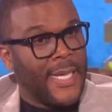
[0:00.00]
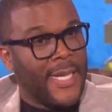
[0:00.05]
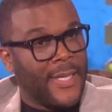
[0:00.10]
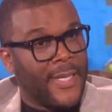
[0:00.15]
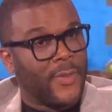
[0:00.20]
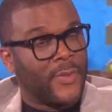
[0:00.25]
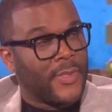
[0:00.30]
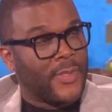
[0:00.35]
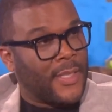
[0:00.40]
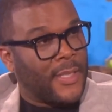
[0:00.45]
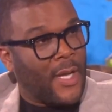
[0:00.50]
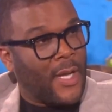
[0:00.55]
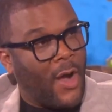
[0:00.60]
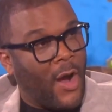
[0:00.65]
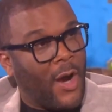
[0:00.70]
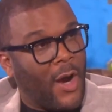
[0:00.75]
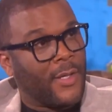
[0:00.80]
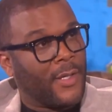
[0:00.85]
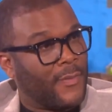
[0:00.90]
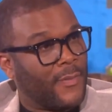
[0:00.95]
can you blame
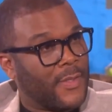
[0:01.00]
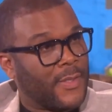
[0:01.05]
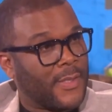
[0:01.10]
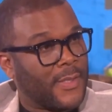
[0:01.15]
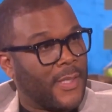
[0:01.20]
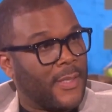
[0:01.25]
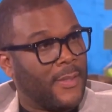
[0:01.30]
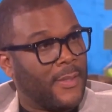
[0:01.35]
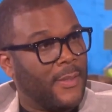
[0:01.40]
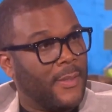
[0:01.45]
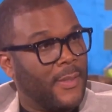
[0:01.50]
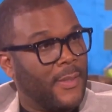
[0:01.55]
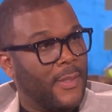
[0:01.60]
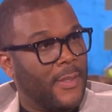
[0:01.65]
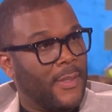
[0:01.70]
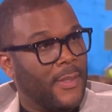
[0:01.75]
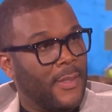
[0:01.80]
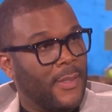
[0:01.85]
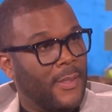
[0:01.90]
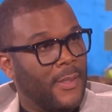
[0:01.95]
her? Their
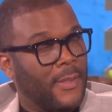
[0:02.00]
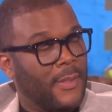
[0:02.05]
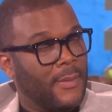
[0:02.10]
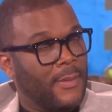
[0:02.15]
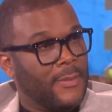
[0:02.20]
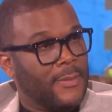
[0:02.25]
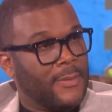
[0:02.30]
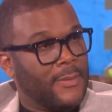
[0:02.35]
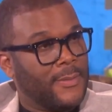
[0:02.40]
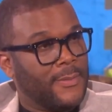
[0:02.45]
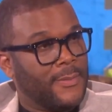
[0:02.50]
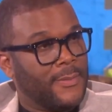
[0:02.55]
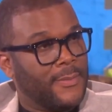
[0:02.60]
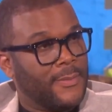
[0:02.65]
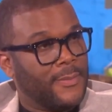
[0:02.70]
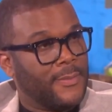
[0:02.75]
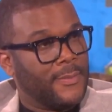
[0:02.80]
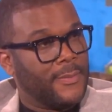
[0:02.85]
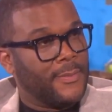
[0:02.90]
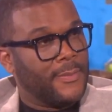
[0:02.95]
history is long,
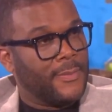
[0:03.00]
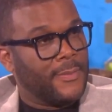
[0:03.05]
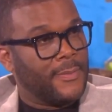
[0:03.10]
messy, and